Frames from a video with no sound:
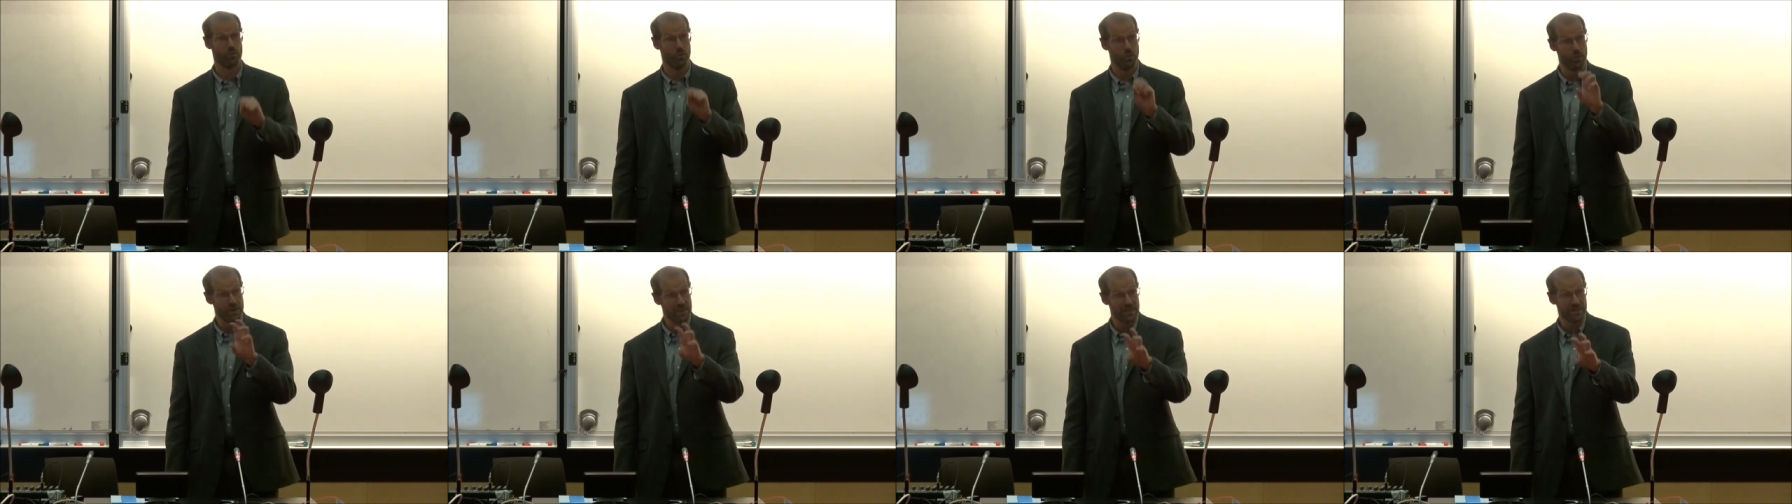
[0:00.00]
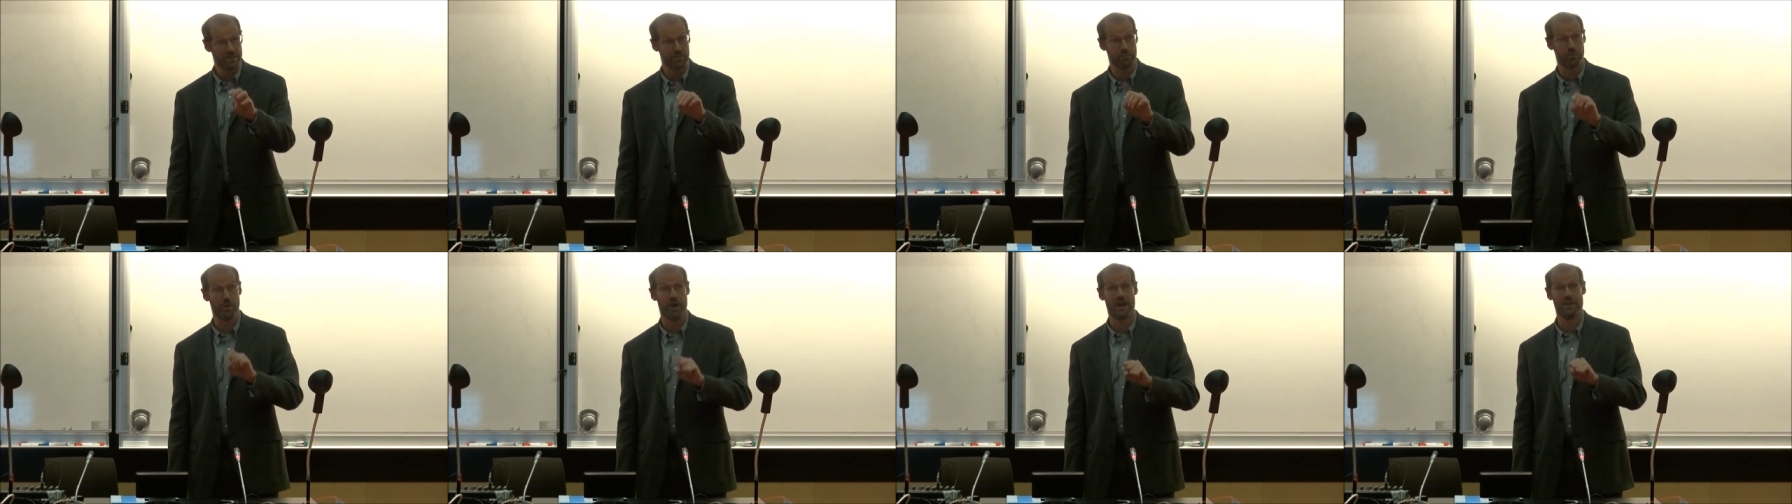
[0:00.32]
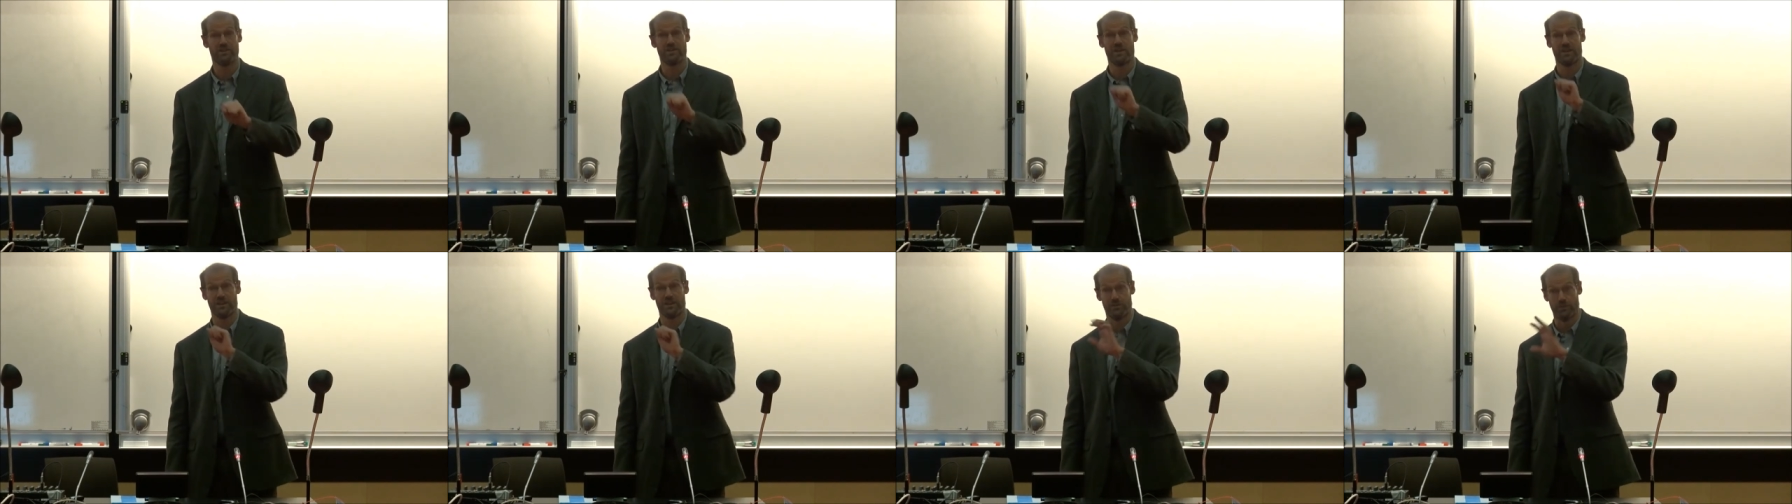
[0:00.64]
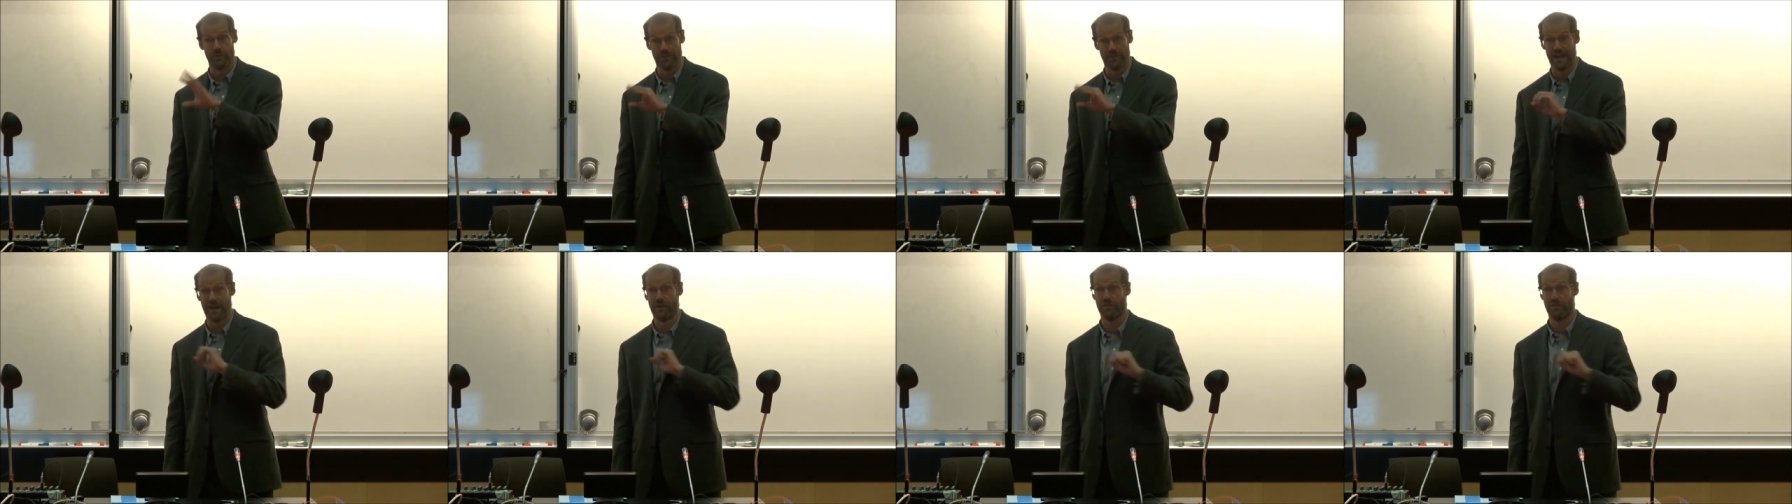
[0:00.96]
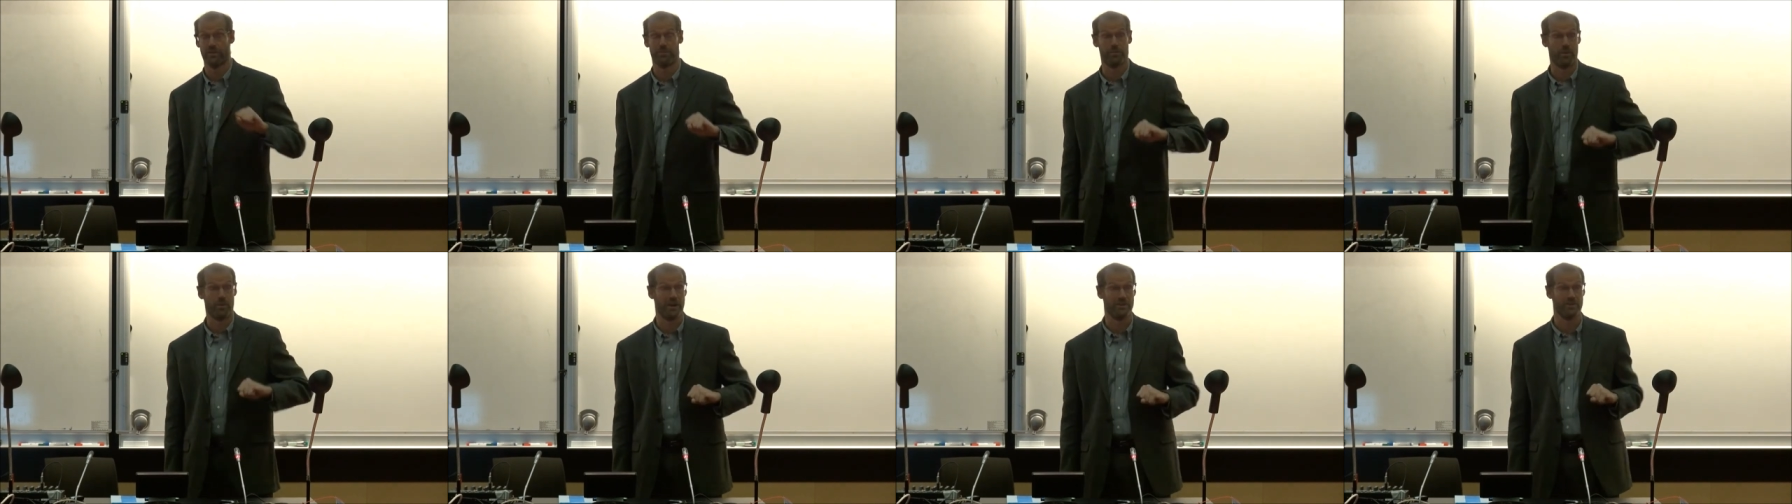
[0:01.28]
with the project and
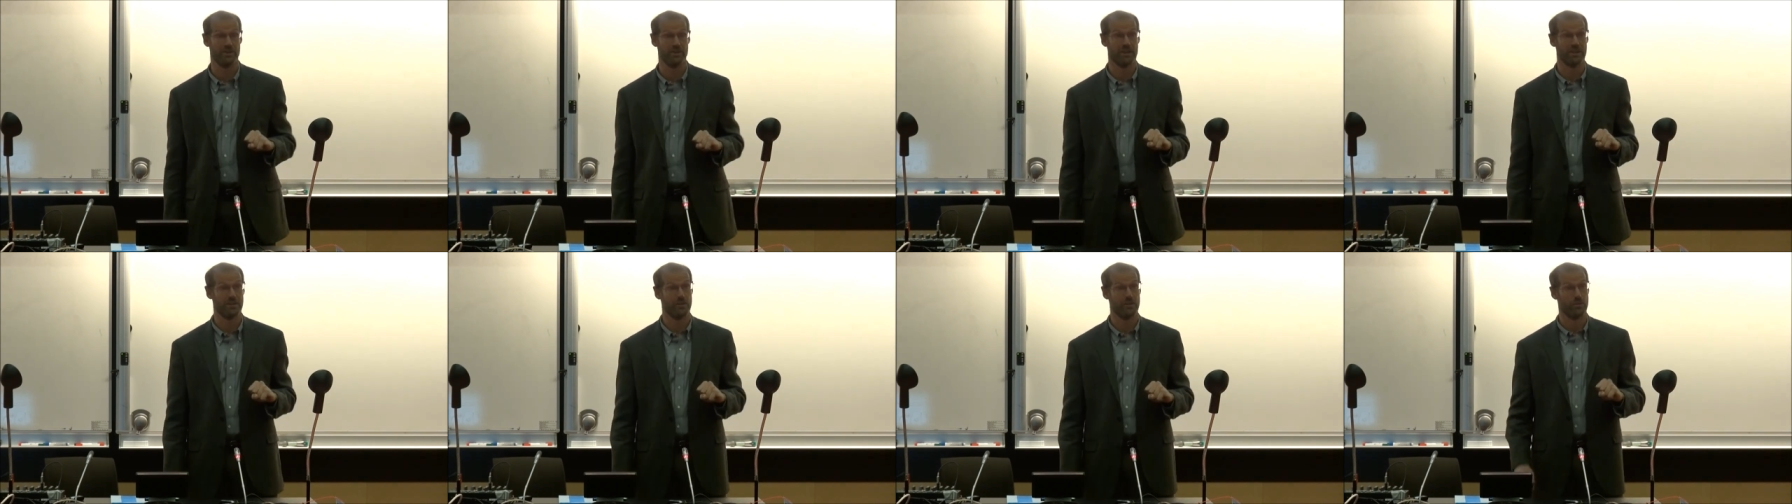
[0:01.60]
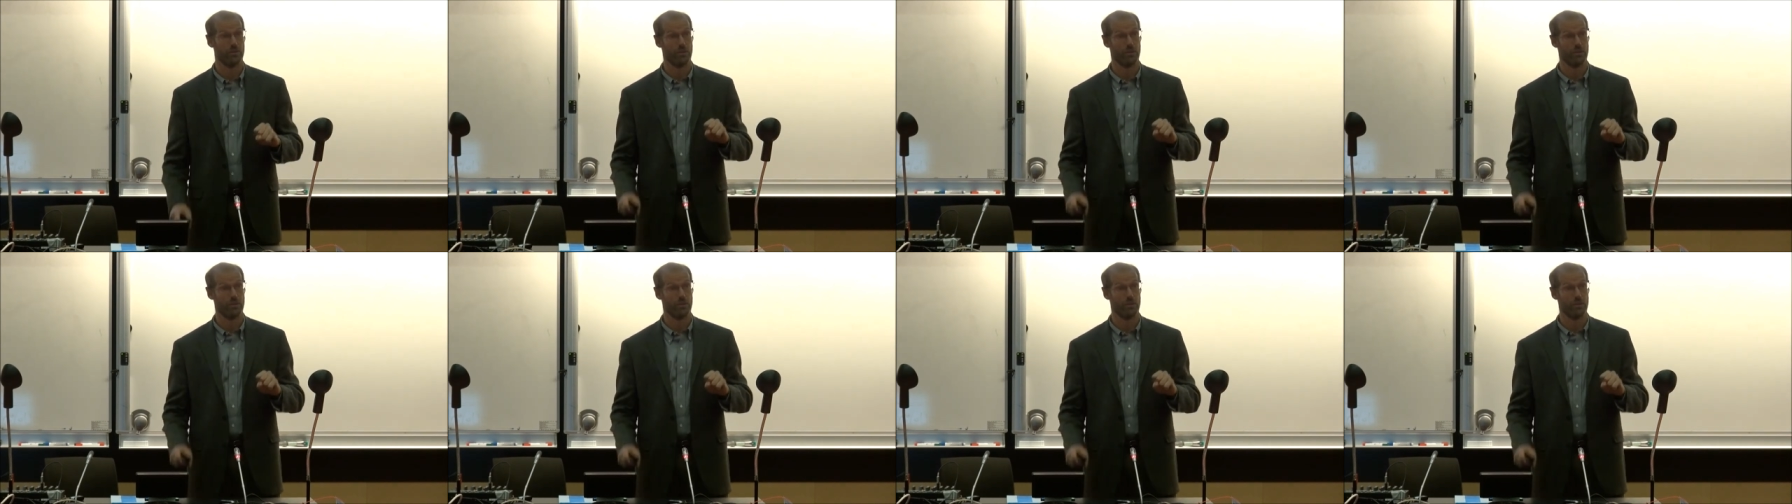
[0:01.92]
without the project,